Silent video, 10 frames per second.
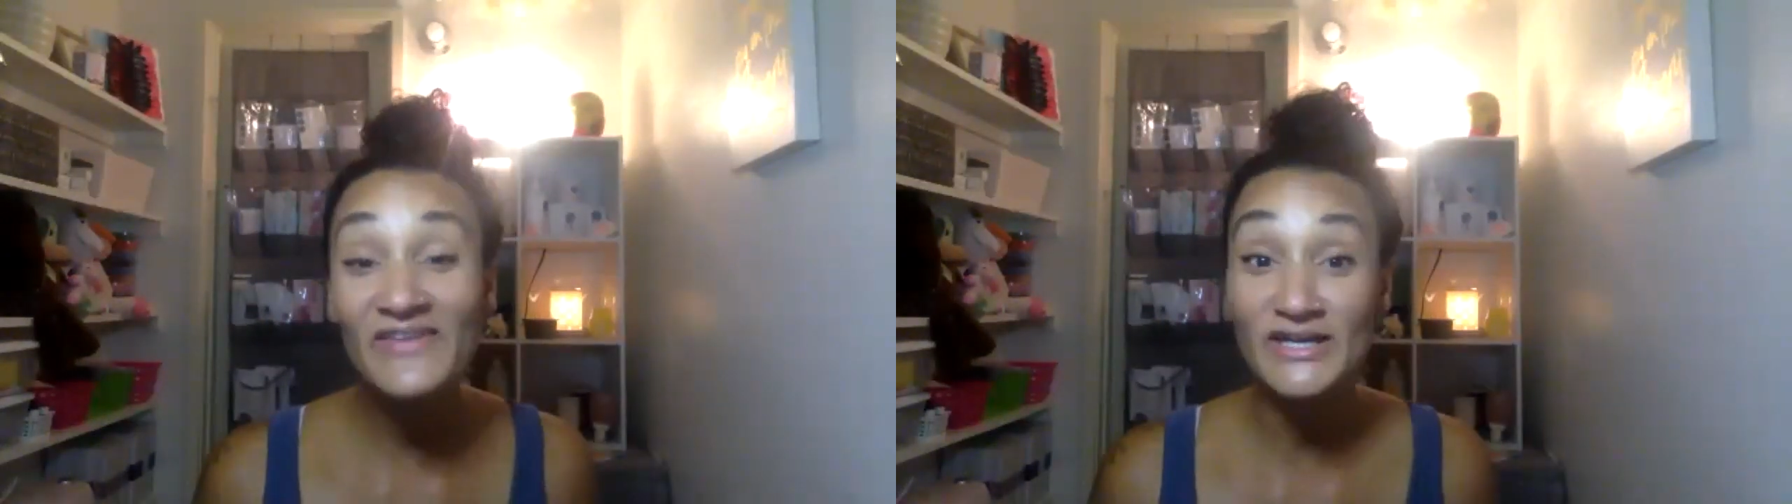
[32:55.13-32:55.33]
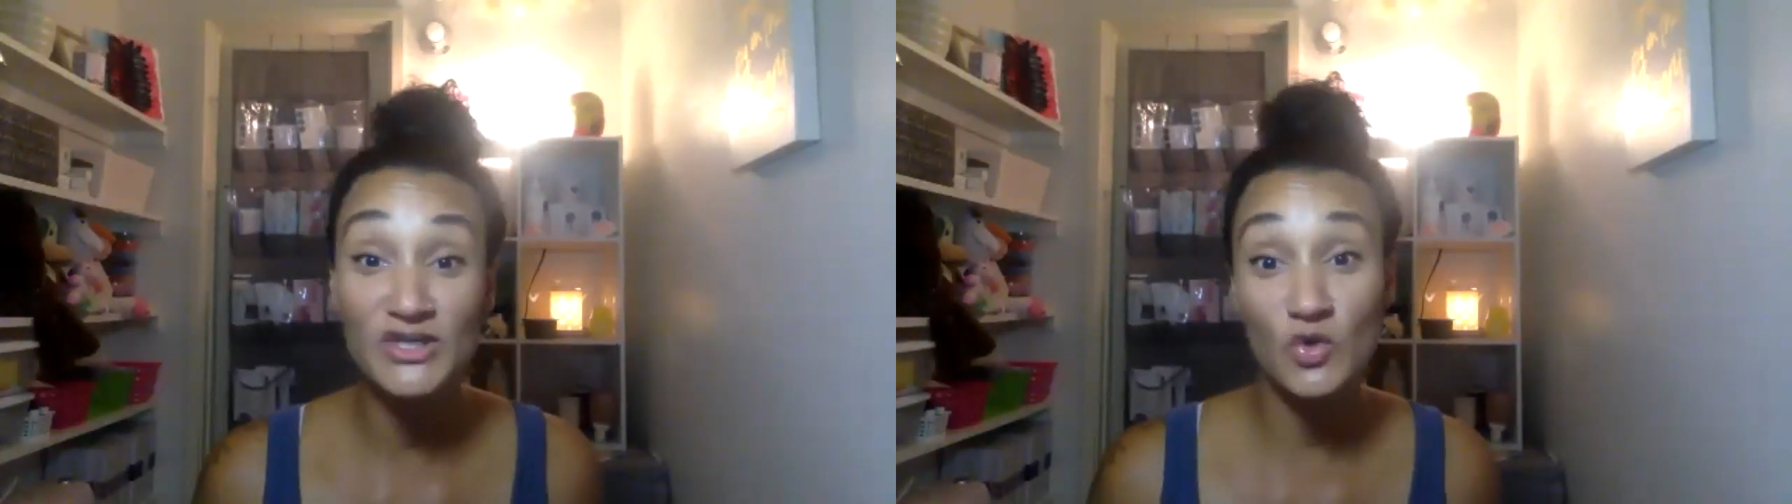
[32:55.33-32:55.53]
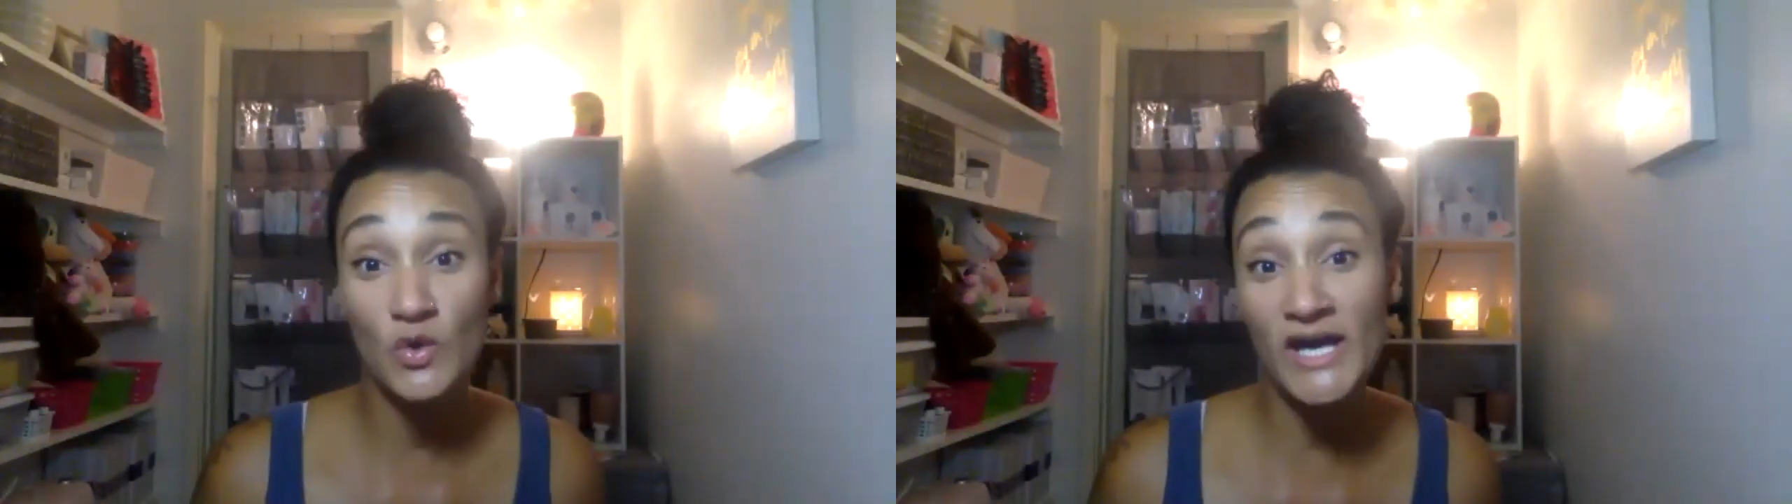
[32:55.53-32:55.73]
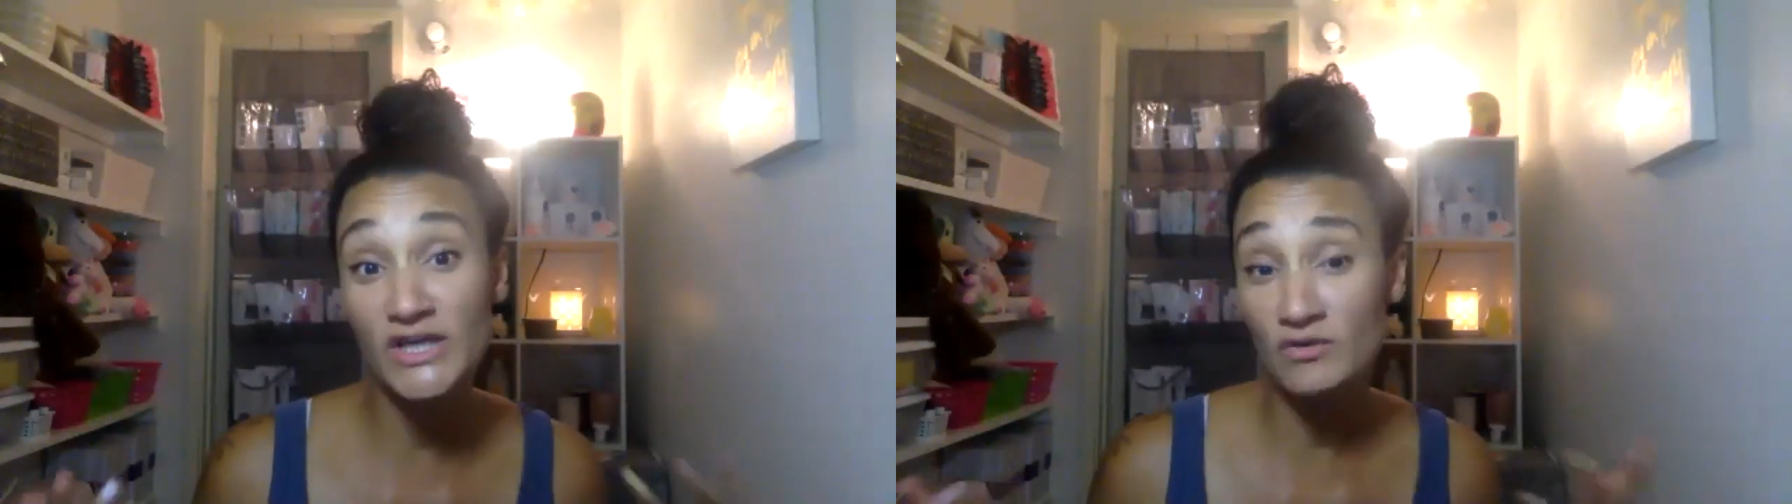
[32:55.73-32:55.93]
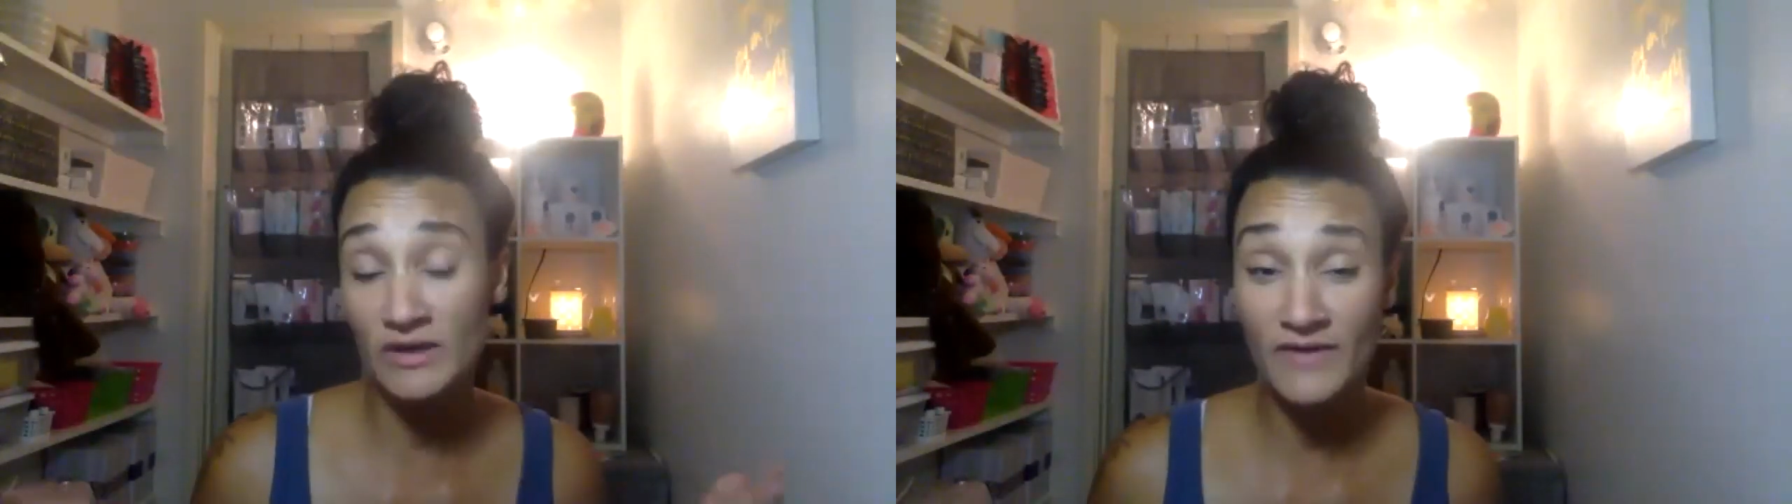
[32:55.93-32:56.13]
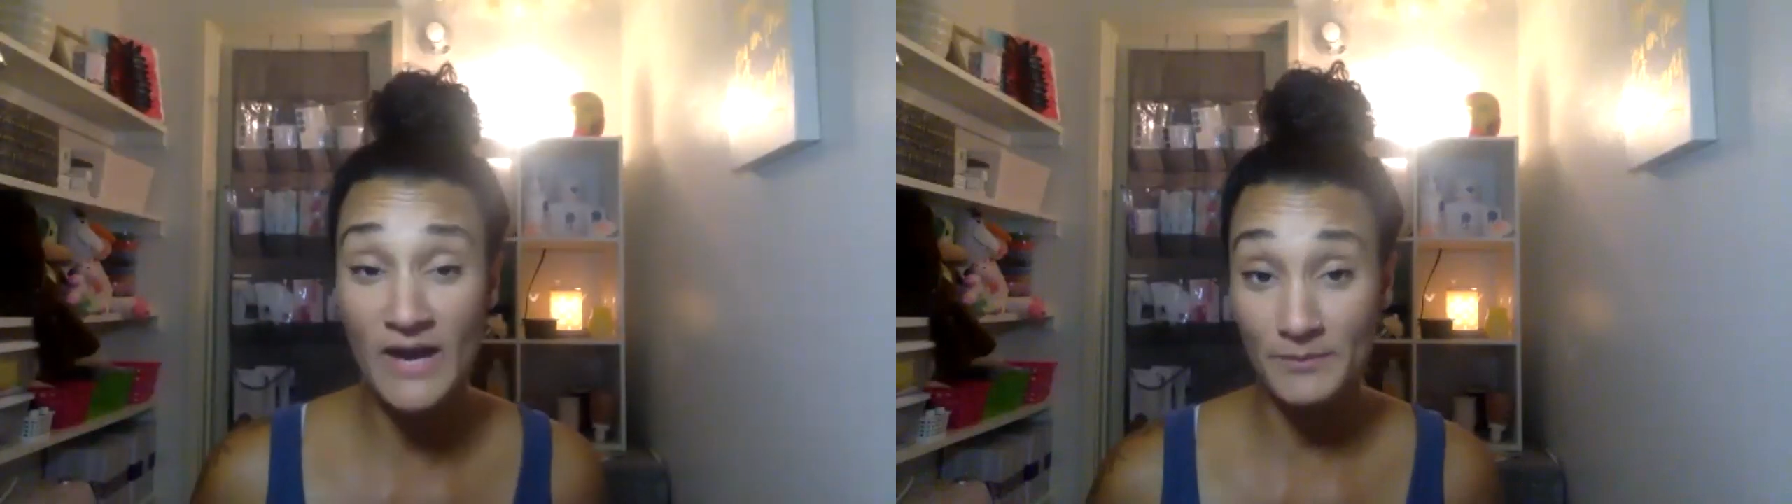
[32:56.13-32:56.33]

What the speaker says: Like you quit, you give up.